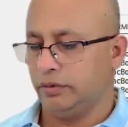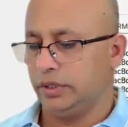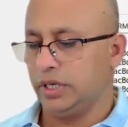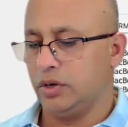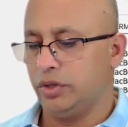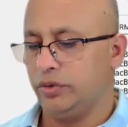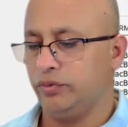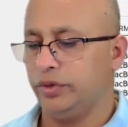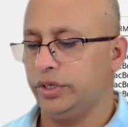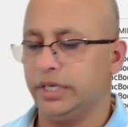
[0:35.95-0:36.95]
Now if
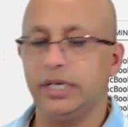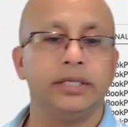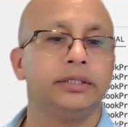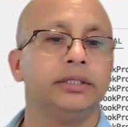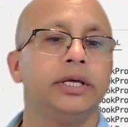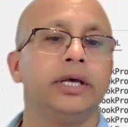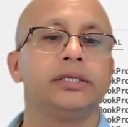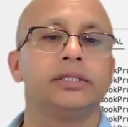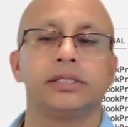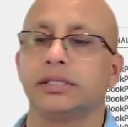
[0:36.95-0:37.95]
we run
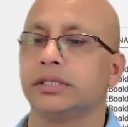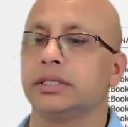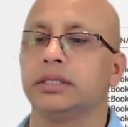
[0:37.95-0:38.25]
this,